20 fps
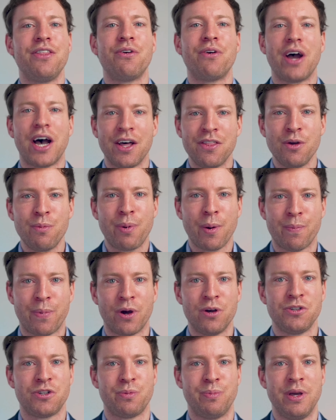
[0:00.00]
There are other
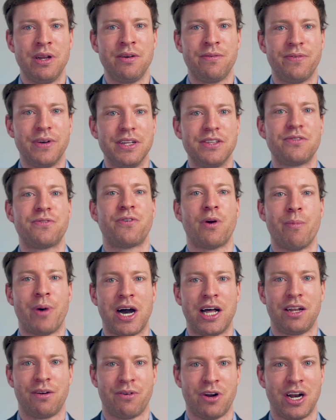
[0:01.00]
proposed benefits
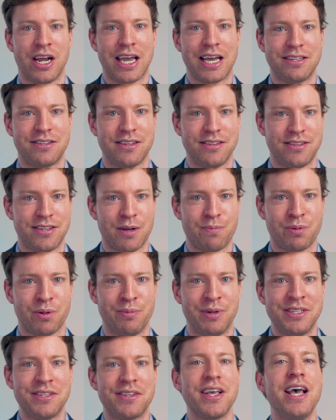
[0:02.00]
from hyaluronic acid
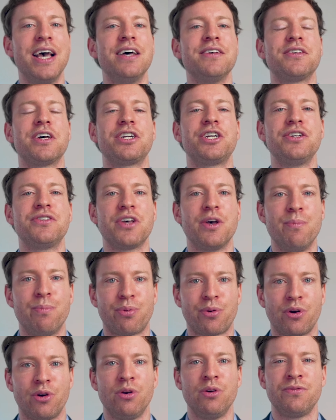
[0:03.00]
supplements, such as
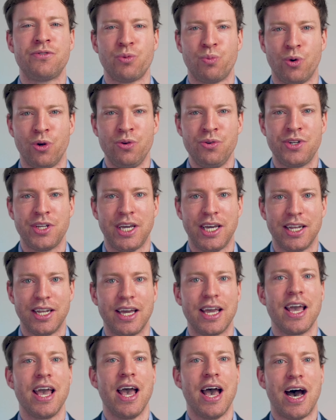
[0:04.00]
improved wound
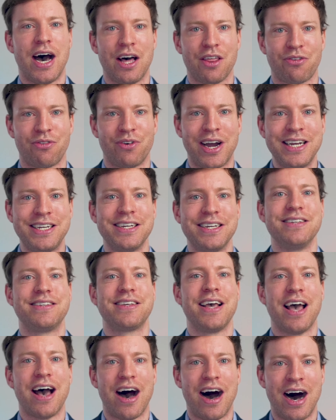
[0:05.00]
healing,
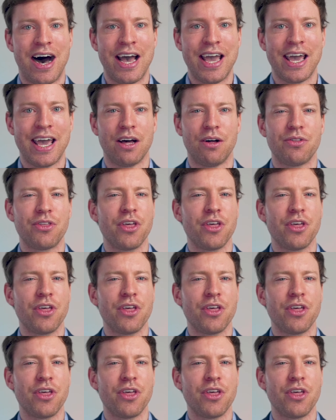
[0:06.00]
arthritis, eye